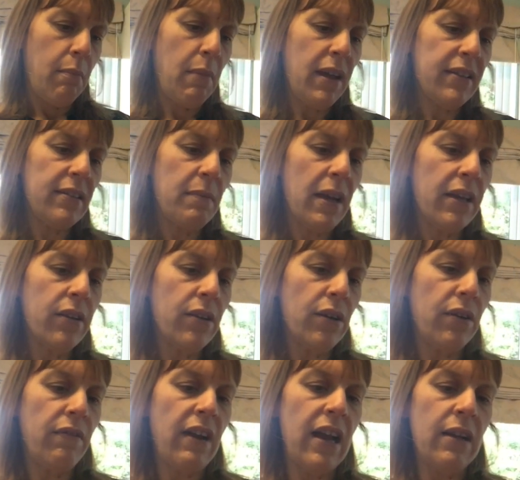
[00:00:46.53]
Massaman
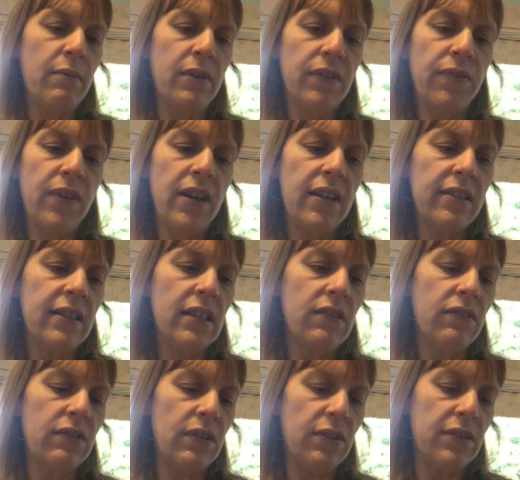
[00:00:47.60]
curry was first
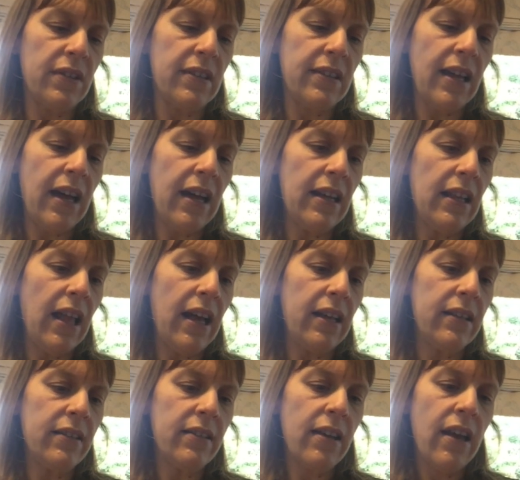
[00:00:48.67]
introduced to
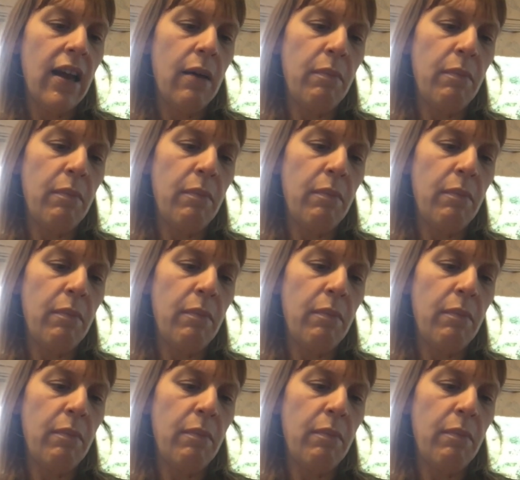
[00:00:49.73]
Thailand